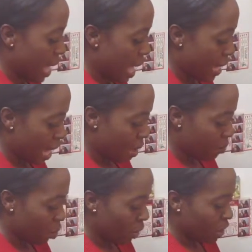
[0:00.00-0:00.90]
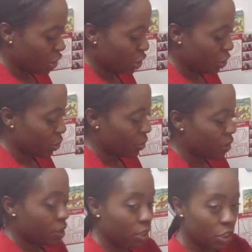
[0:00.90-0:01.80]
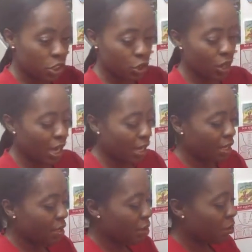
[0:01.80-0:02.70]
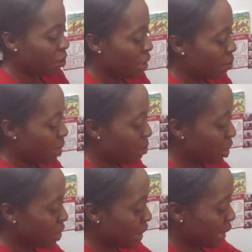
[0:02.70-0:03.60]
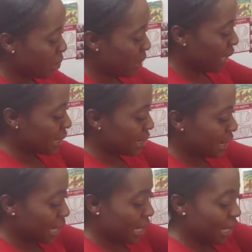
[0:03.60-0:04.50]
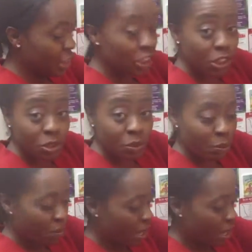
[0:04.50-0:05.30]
And I'm going to strain my martini mix into my